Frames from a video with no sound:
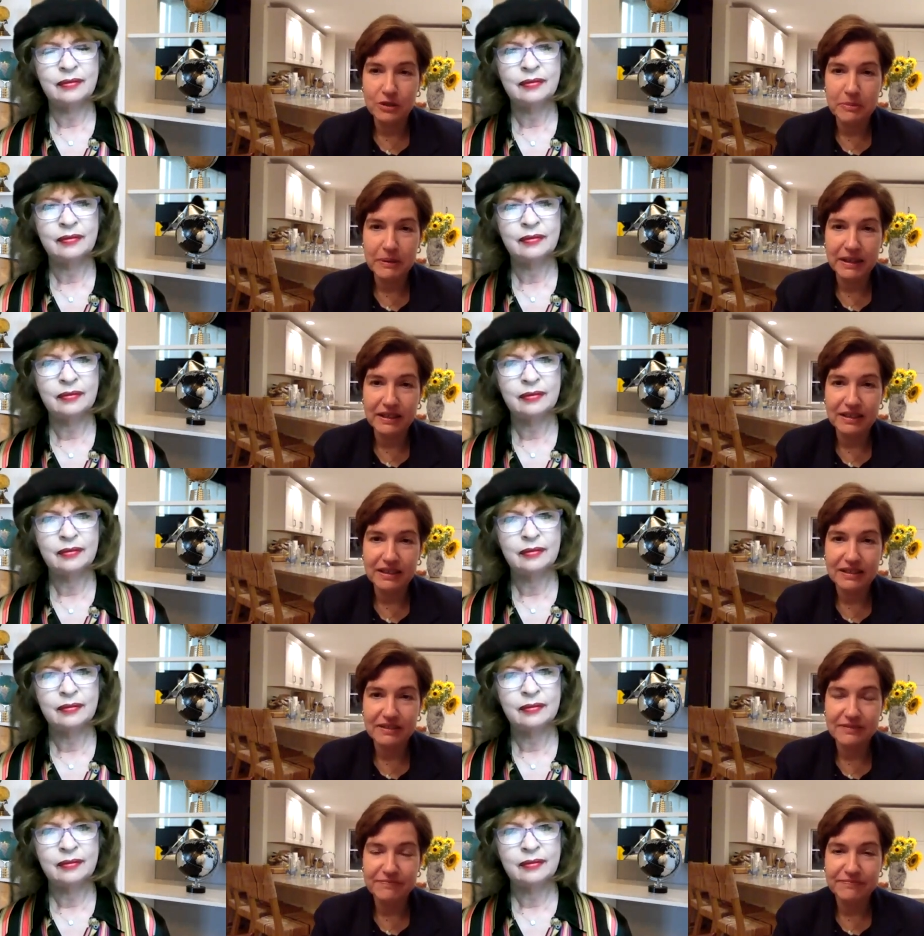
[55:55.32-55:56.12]
Speaker 1: bit
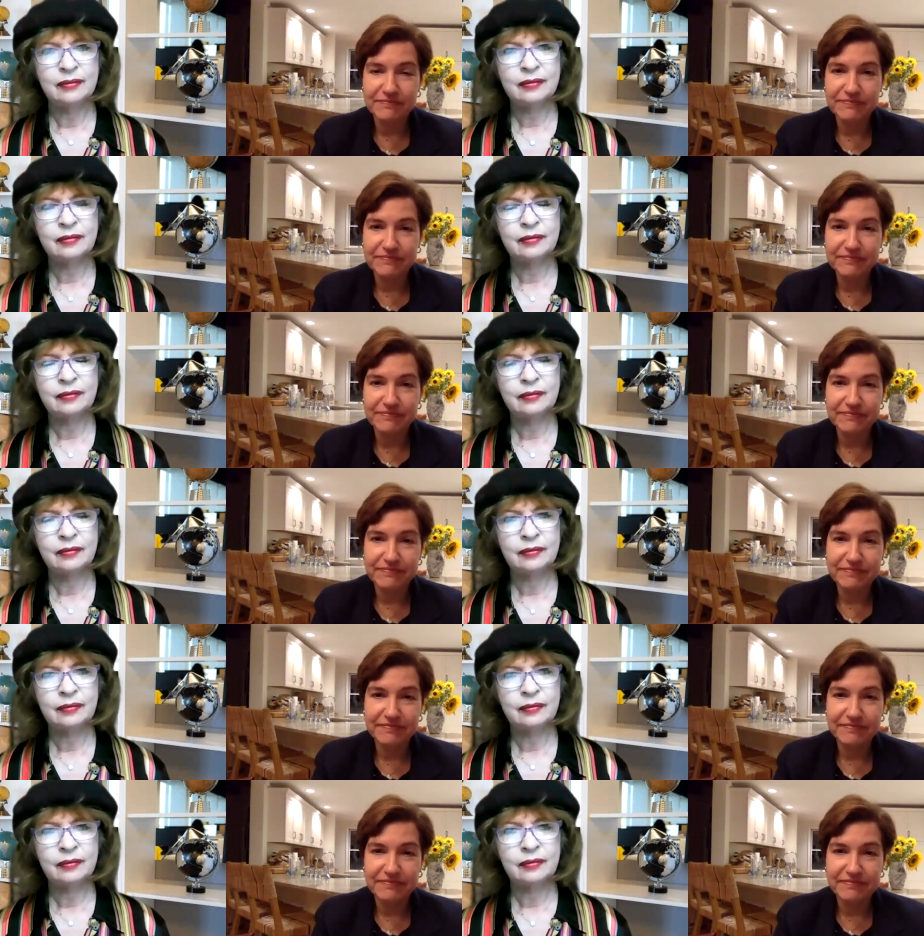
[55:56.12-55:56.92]

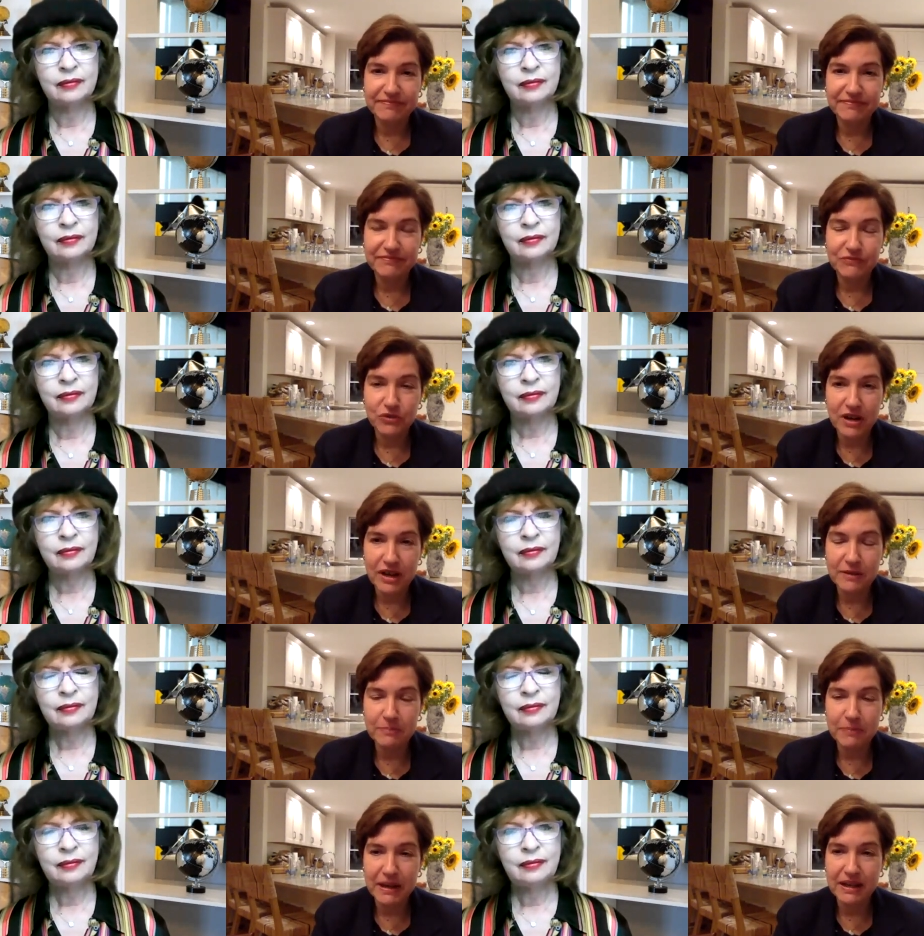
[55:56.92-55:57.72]

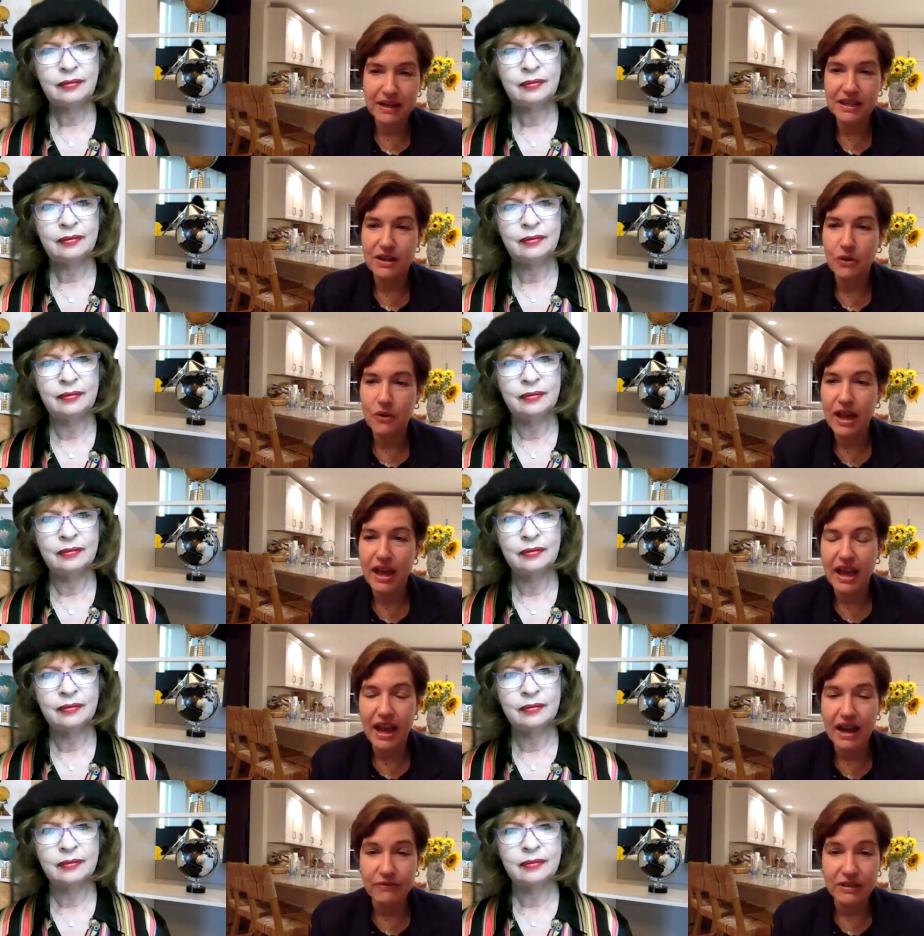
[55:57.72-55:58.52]
trite, but you know,
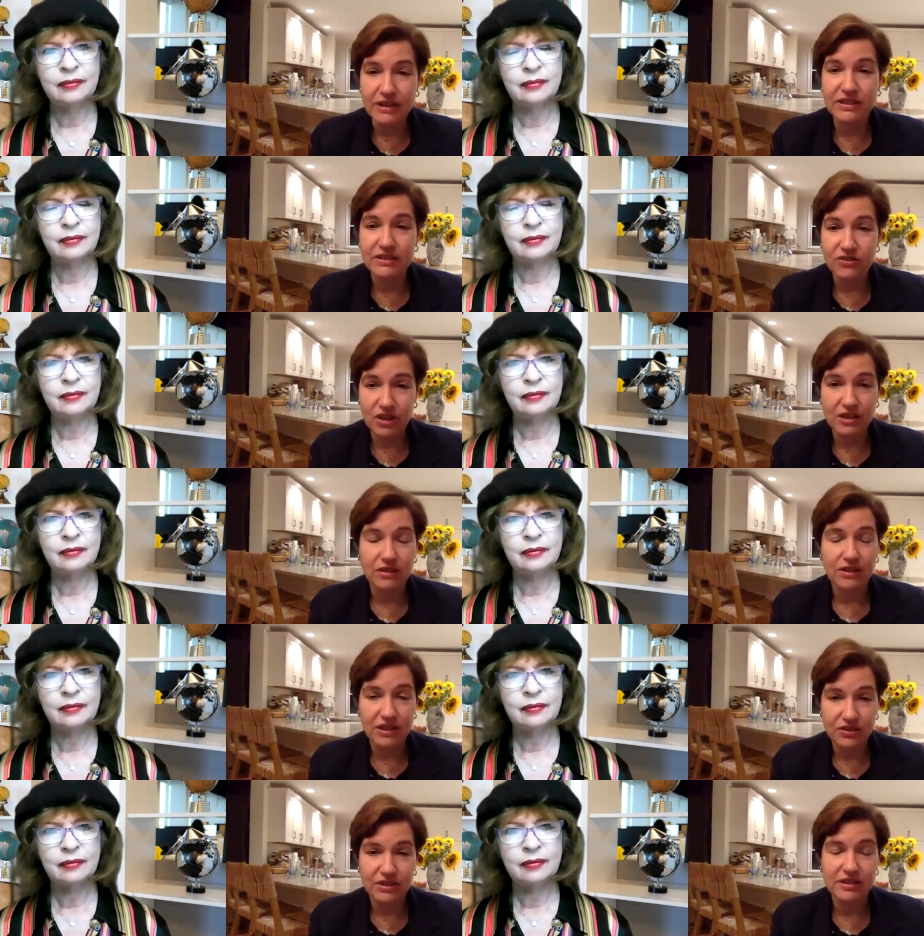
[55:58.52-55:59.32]
every
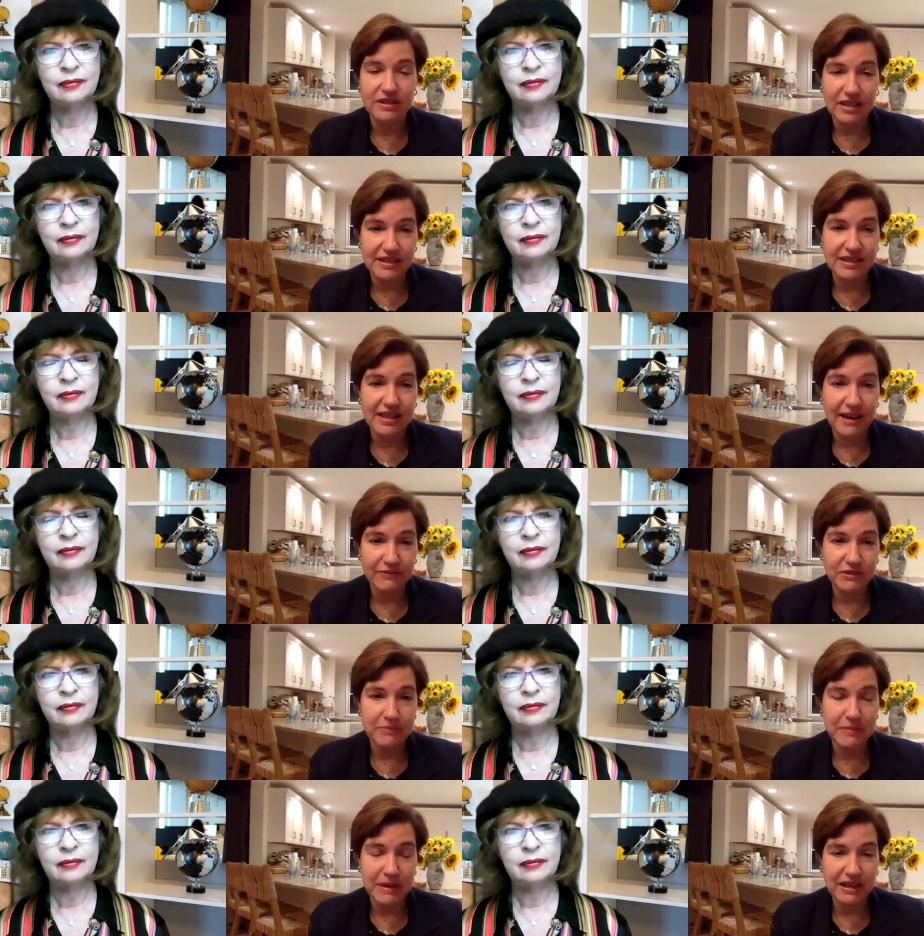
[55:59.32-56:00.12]
generation does have
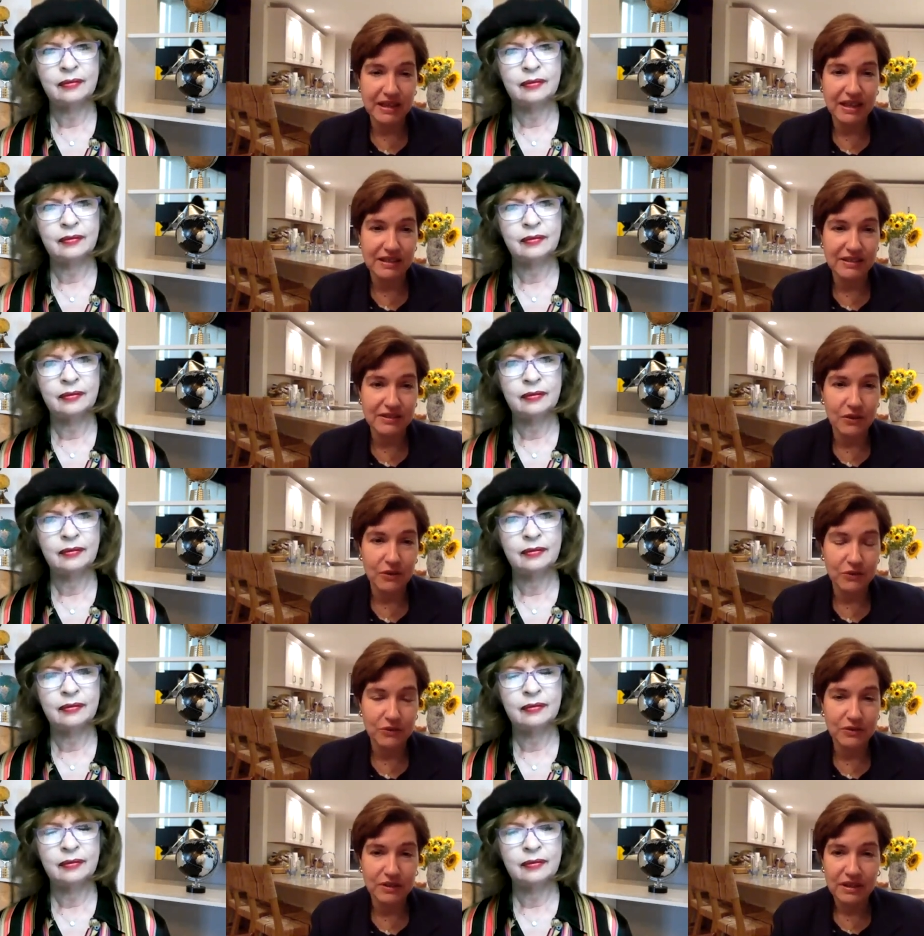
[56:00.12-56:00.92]
to make its
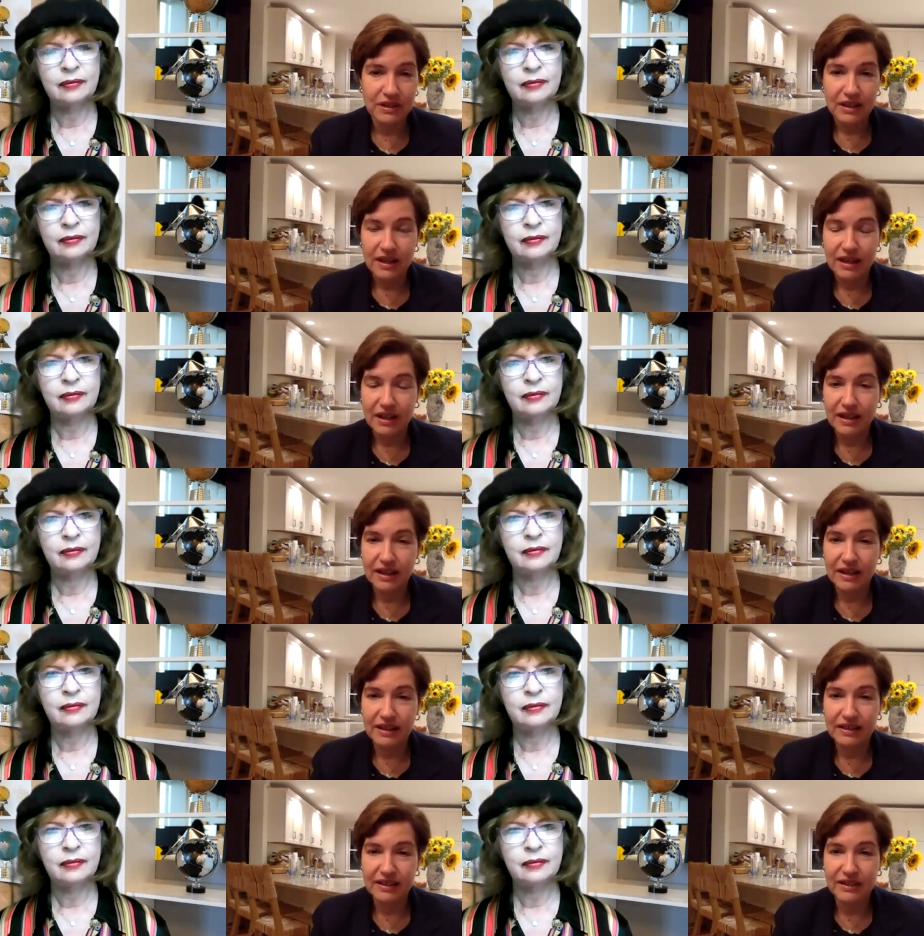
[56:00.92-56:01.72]
own,
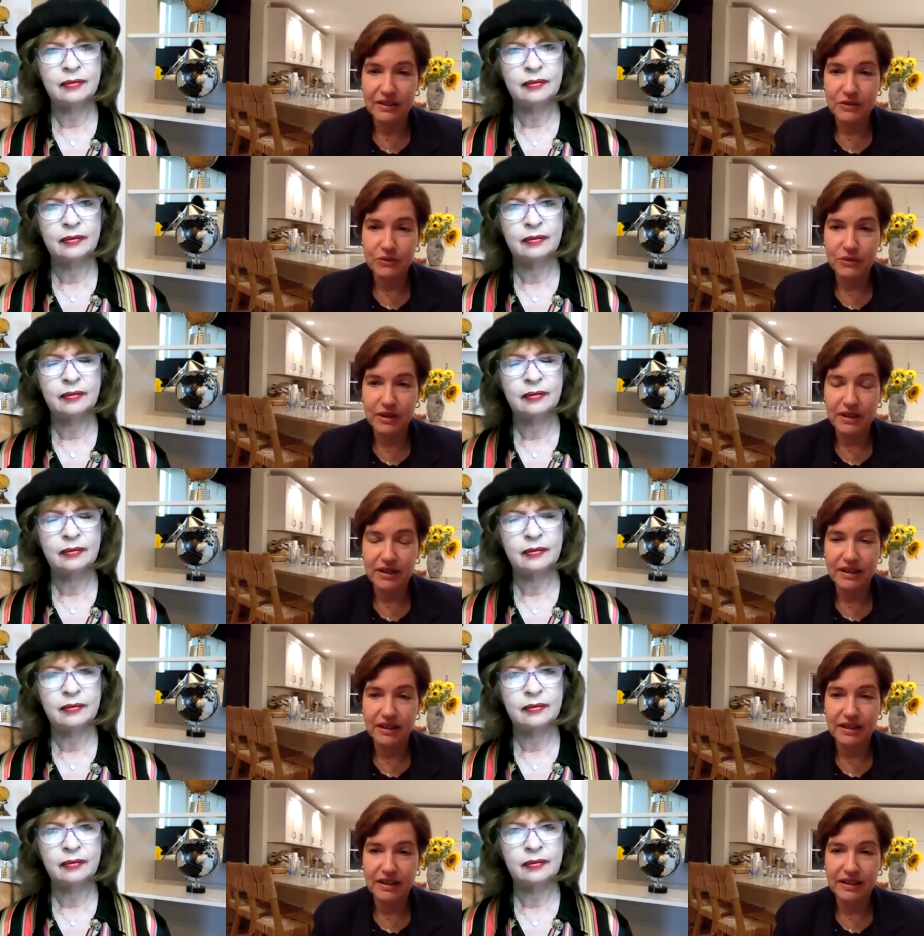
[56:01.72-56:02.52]
uh, you know, uh,